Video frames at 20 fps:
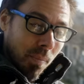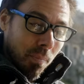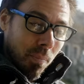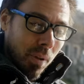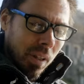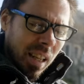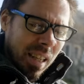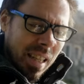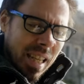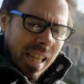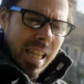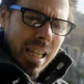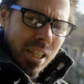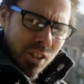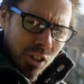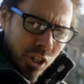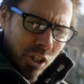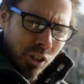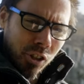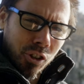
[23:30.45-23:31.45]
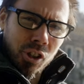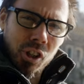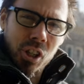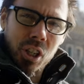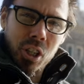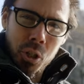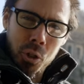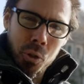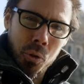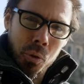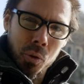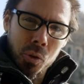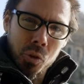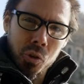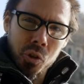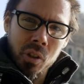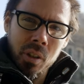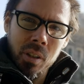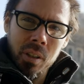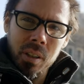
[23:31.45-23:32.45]
but like easier to
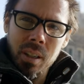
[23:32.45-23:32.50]
use.